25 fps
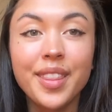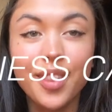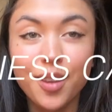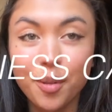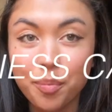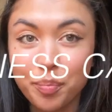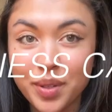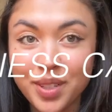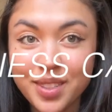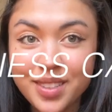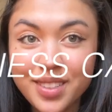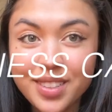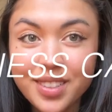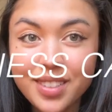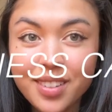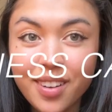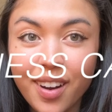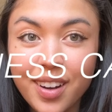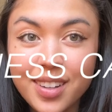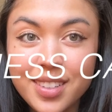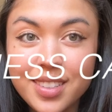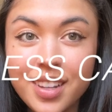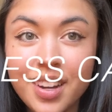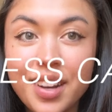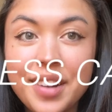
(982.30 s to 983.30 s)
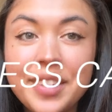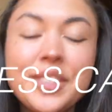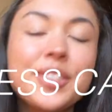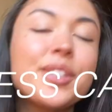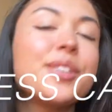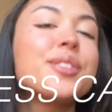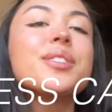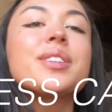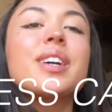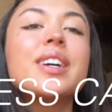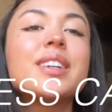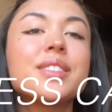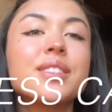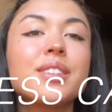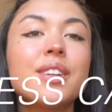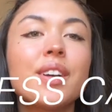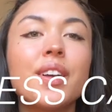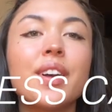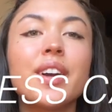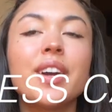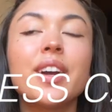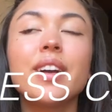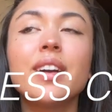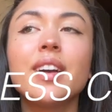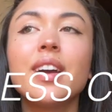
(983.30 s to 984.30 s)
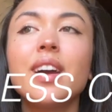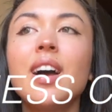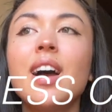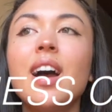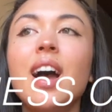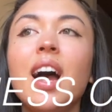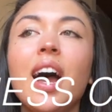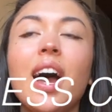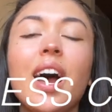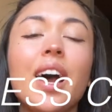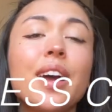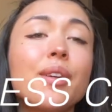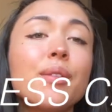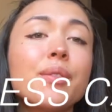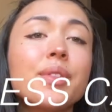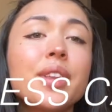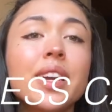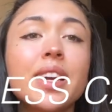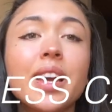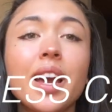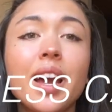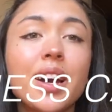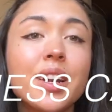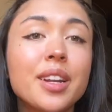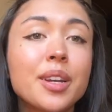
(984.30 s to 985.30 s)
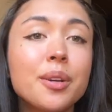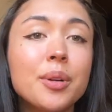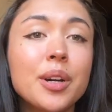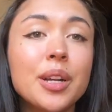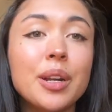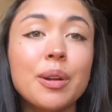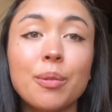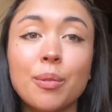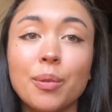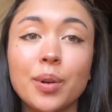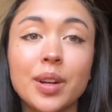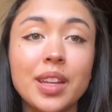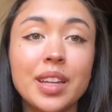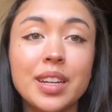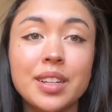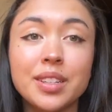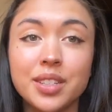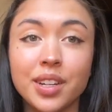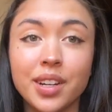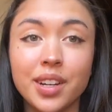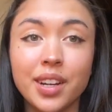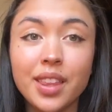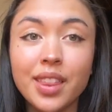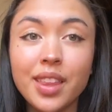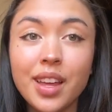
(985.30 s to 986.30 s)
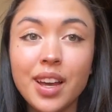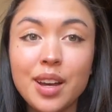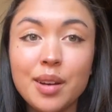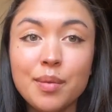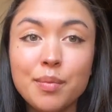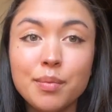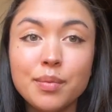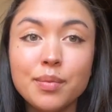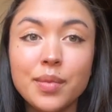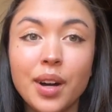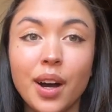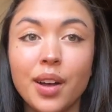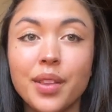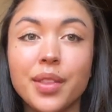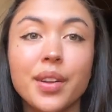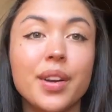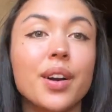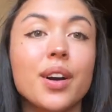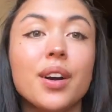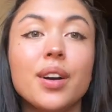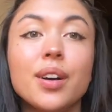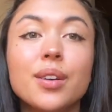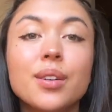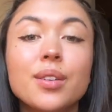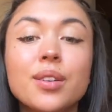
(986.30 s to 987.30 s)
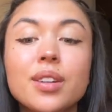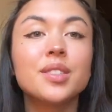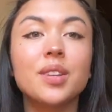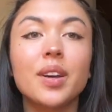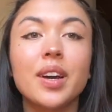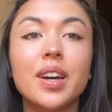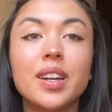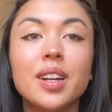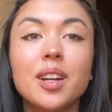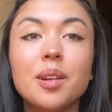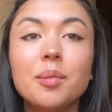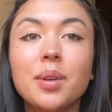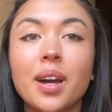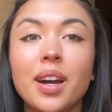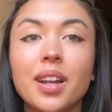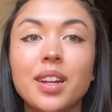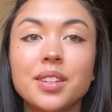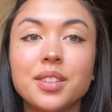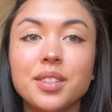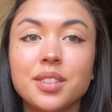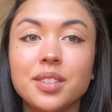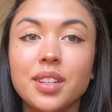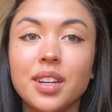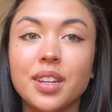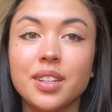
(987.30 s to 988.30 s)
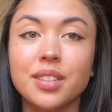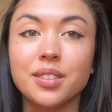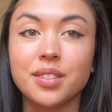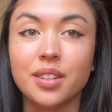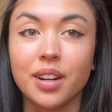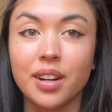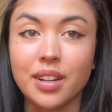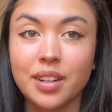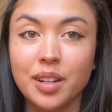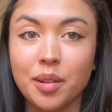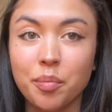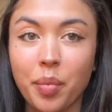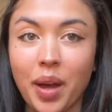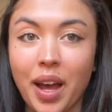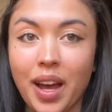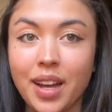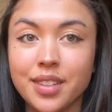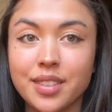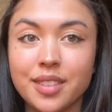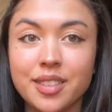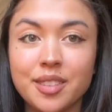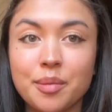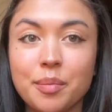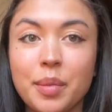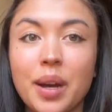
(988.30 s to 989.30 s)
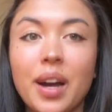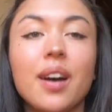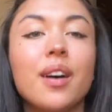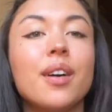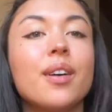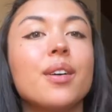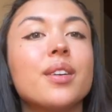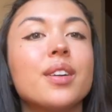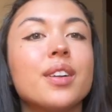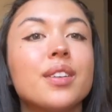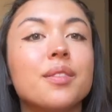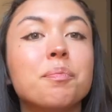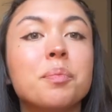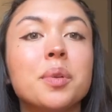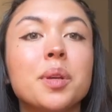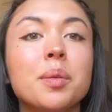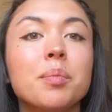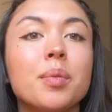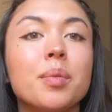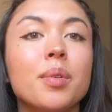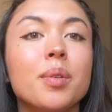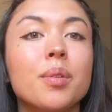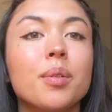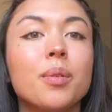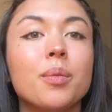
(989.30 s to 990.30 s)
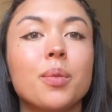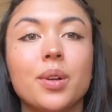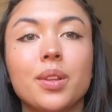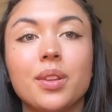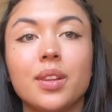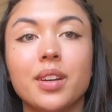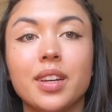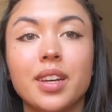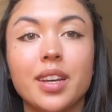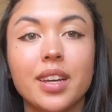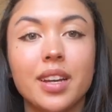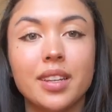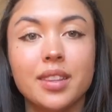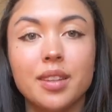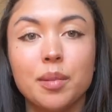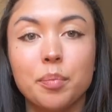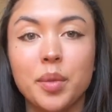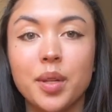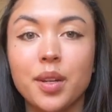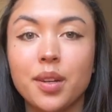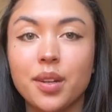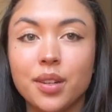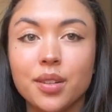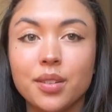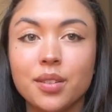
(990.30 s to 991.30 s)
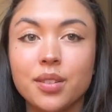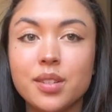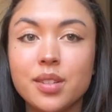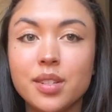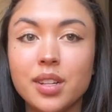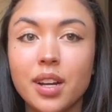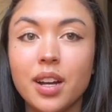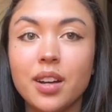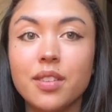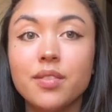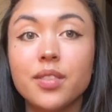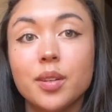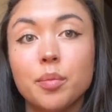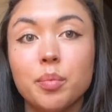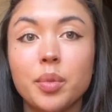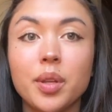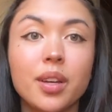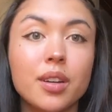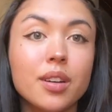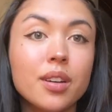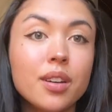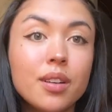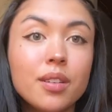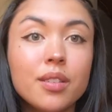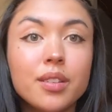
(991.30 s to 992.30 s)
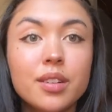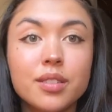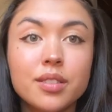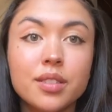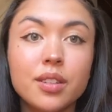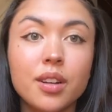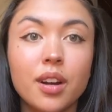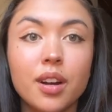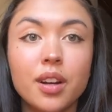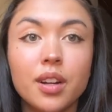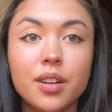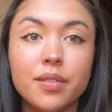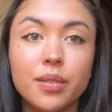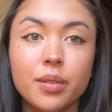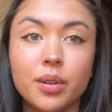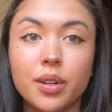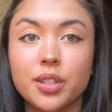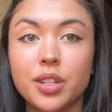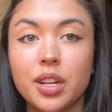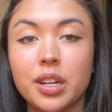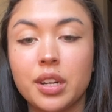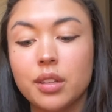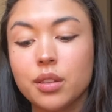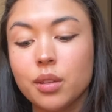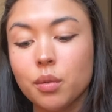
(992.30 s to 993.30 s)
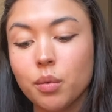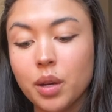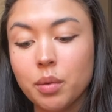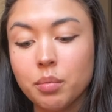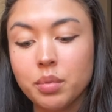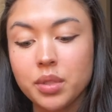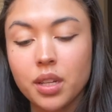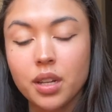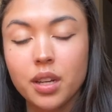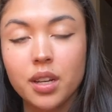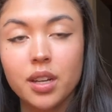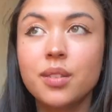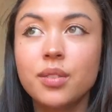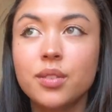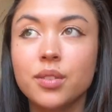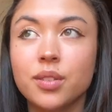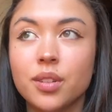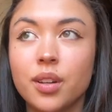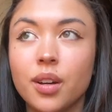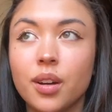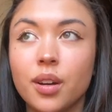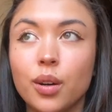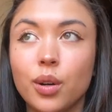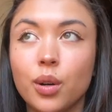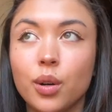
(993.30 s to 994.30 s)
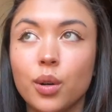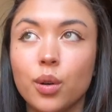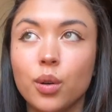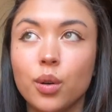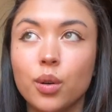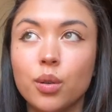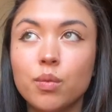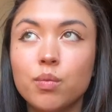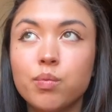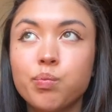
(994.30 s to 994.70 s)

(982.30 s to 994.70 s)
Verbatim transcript: the business cards that I showed you guys earlier, I don't think anyone really took them on their own. So I ended up kind of just like starting to pass them out. If people were looking at the miniatures stuff, I'd be like, oh, here's a card if you want to check out the website. So